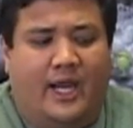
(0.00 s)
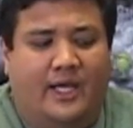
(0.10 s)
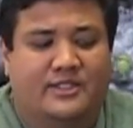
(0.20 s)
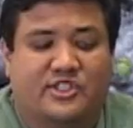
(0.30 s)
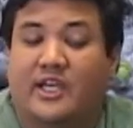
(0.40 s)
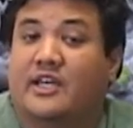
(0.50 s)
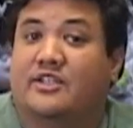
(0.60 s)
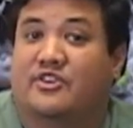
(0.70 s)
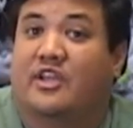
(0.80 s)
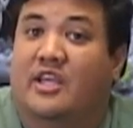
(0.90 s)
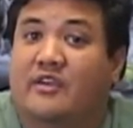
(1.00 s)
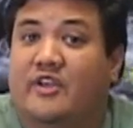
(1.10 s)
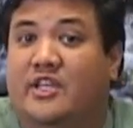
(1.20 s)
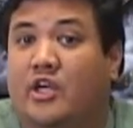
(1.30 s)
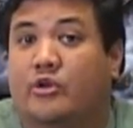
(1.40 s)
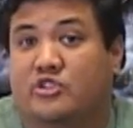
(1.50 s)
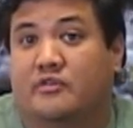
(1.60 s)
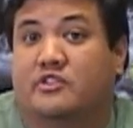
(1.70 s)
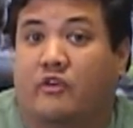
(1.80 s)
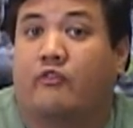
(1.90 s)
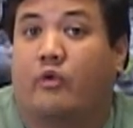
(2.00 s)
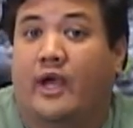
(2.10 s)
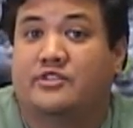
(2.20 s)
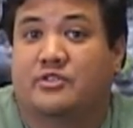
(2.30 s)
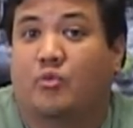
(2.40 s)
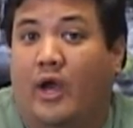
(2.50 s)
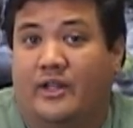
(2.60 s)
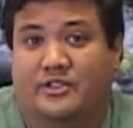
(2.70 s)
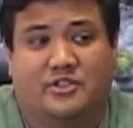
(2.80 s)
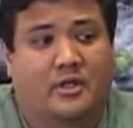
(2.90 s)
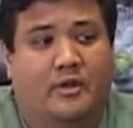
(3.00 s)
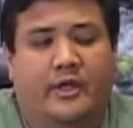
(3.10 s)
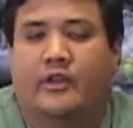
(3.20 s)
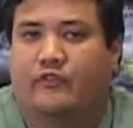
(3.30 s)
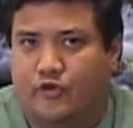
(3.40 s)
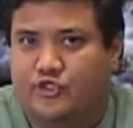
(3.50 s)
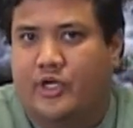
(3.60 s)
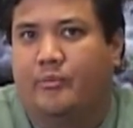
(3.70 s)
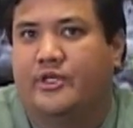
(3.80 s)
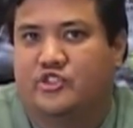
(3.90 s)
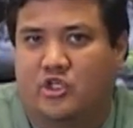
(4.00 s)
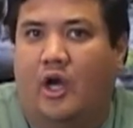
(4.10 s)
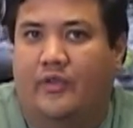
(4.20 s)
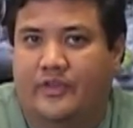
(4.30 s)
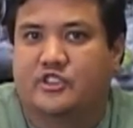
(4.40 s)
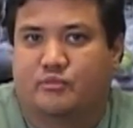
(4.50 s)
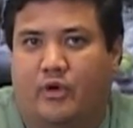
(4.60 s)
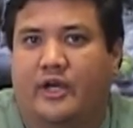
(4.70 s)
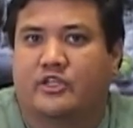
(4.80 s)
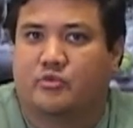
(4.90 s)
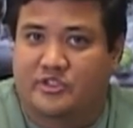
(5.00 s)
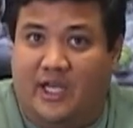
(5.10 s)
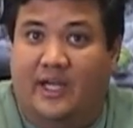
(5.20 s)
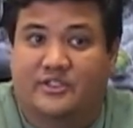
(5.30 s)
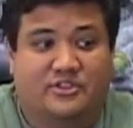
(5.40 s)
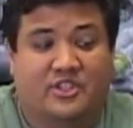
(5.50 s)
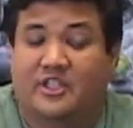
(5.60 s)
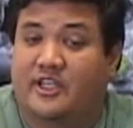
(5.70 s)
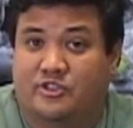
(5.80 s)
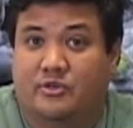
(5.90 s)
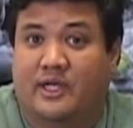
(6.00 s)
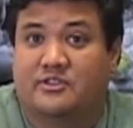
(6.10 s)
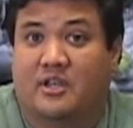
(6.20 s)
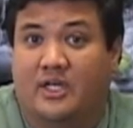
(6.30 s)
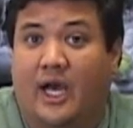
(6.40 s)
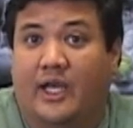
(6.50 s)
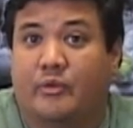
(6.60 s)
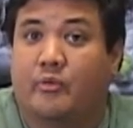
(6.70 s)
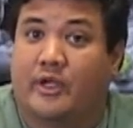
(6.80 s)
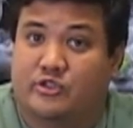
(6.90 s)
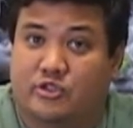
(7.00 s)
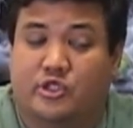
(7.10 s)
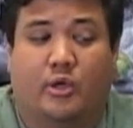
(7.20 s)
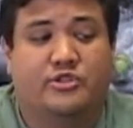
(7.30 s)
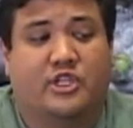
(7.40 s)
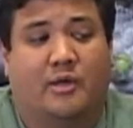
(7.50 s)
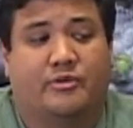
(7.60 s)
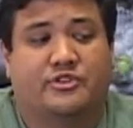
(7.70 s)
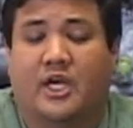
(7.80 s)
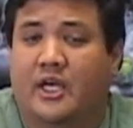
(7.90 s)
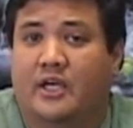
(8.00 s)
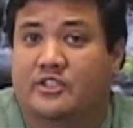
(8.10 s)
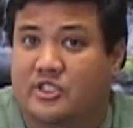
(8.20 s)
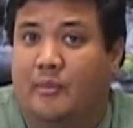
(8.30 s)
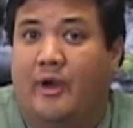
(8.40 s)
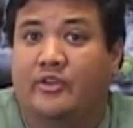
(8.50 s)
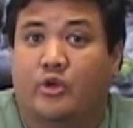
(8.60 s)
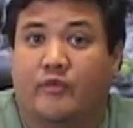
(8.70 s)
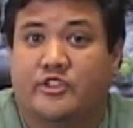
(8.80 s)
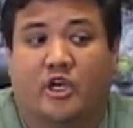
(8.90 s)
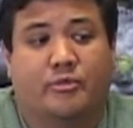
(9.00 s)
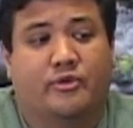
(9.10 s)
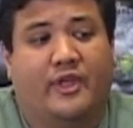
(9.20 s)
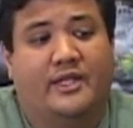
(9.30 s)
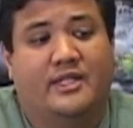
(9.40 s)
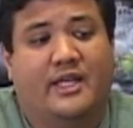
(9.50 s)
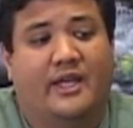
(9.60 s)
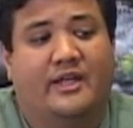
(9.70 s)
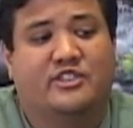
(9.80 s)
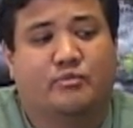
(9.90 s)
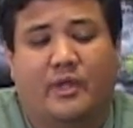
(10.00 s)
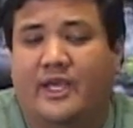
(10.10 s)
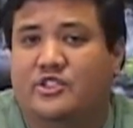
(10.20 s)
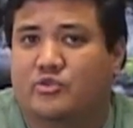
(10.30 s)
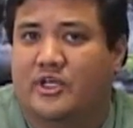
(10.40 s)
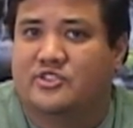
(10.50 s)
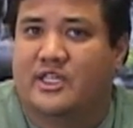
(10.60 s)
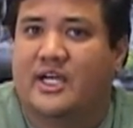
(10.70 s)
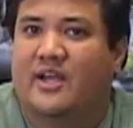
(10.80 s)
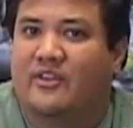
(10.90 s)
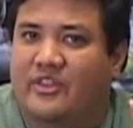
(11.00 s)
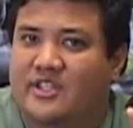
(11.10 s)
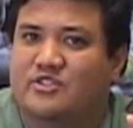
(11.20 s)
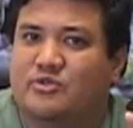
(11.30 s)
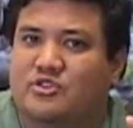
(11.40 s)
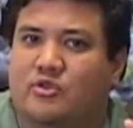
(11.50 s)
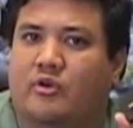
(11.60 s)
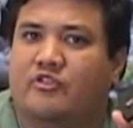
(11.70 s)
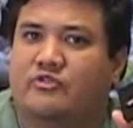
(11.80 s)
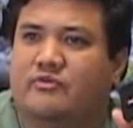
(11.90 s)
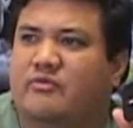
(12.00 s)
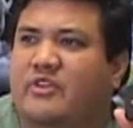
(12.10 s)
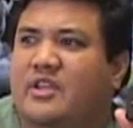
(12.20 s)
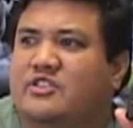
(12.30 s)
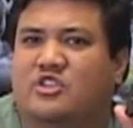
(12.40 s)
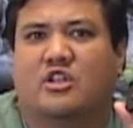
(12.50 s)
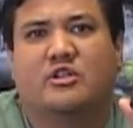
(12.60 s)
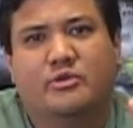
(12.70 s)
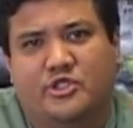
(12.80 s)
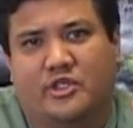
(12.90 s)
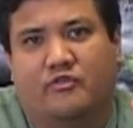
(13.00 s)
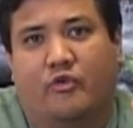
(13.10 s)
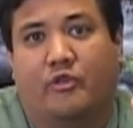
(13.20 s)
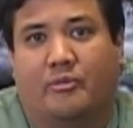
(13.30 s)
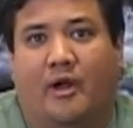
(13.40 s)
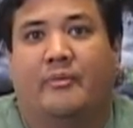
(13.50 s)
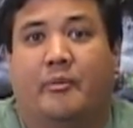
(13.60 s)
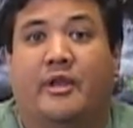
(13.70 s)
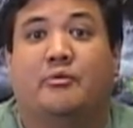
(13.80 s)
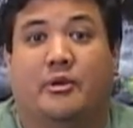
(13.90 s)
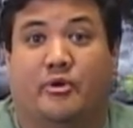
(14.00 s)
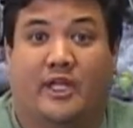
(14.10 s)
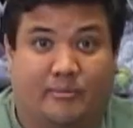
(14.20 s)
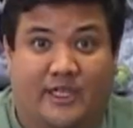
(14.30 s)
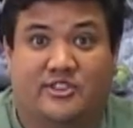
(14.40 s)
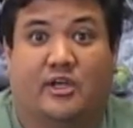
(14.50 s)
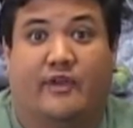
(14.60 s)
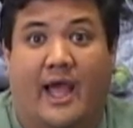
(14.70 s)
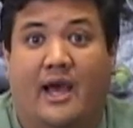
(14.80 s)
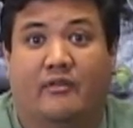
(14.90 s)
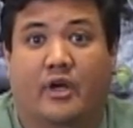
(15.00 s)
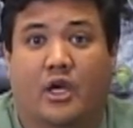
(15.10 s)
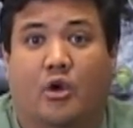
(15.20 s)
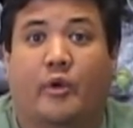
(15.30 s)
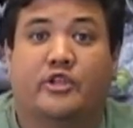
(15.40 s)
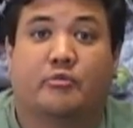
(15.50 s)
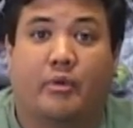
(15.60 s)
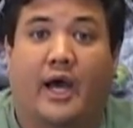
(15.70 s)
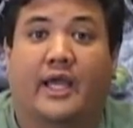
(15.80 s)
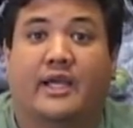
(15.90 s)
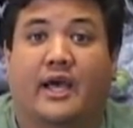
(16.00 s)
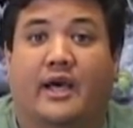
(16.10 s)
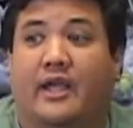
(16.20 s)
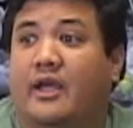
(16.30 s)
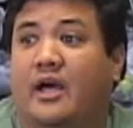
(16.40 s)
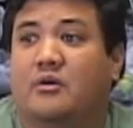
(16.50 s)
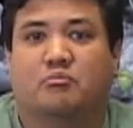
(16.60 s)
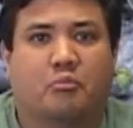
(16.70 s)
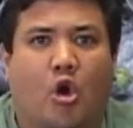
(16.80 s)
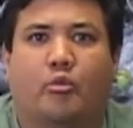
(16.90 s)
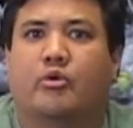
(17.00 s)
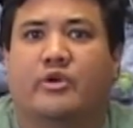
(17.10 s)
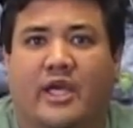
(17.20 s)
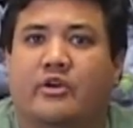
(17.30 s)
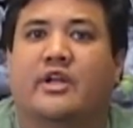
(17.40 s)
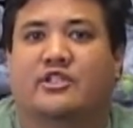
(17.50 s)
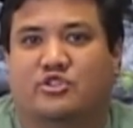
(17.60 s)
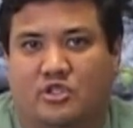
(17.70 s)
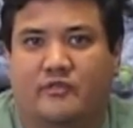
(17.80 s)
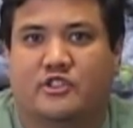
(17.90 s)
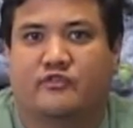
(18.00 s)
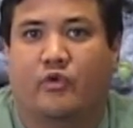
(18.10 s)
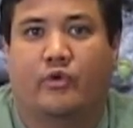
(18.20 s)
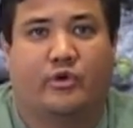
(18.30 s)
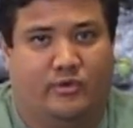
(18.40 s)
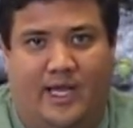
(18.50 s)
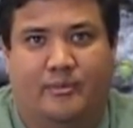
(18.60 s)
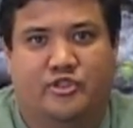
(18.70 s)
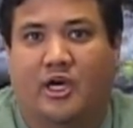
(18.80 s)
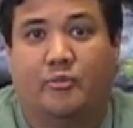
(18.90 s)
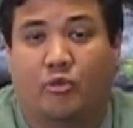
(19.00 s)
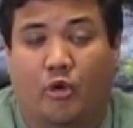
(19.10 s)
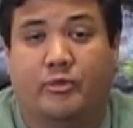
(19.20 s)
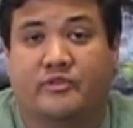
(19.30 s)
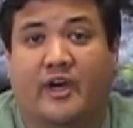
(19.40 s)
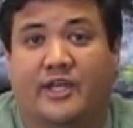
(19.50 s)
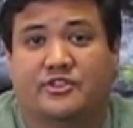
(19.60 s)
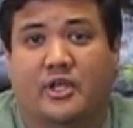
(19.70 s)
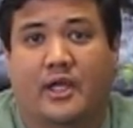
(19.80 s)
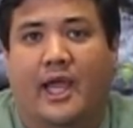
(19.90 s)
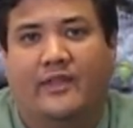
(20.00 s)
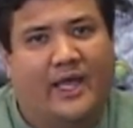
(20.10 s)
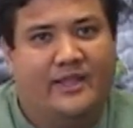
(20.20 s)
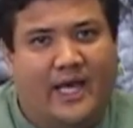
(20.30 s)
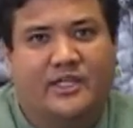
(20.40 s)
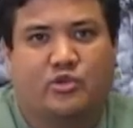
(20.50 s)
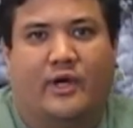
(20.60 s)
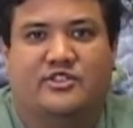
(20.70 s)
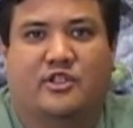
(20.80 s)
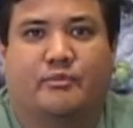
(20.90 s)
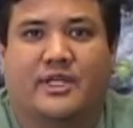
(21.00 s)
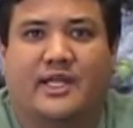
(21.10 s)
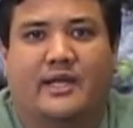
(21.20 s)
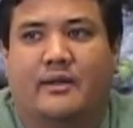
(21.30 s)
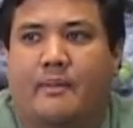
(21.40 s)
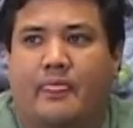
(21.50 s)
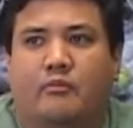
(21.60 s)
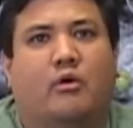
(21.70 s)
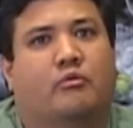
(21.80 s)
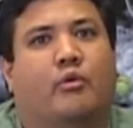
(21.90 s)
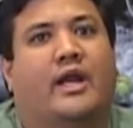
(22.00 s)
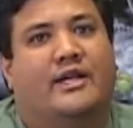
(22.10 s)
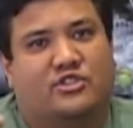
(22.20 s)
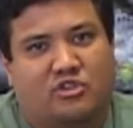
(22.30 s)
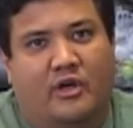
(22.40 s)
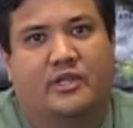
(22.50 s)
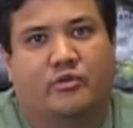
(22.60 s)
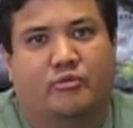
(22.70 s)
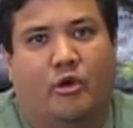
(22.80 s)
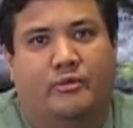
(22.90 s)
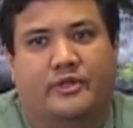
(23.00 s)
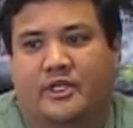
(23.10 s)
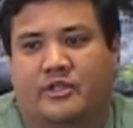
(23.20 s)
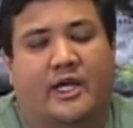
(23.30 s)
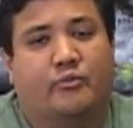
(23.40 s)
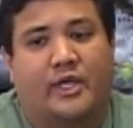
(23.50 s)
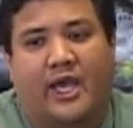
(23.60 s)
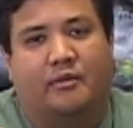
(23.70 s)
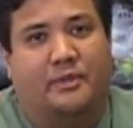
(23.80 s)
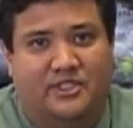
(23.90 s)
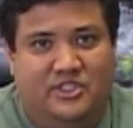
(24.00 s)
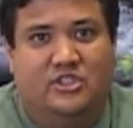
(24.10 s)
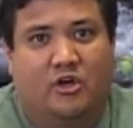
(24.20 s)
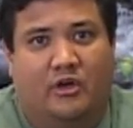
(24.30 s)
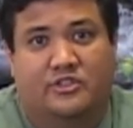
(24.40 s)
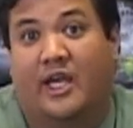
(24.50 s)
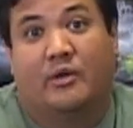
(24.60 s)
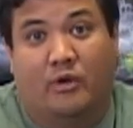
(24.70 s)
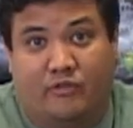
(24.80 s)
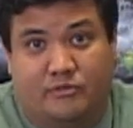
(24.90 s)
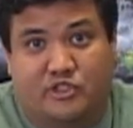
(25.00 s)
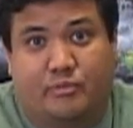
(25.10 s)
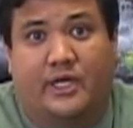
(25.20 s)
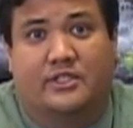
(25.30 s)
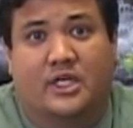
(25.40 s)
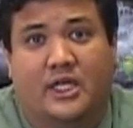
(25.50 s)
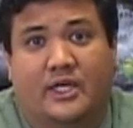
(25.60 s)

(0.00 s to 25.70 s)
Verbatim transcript: And the second is the E V D O service from Verizon Wireless. Now, the first time we saw this product was at C E S two thousand nine. We went to Showstoppers, stopped by the Novatel booth, and they explained to us that this was sort of the solution for the problem that many people like myself have when you're buying a mobile internet service for your laptop or mobile device. And that, that is quite simply that, well, when I started with mobile internet, we had P C cards. I had one from Sprint.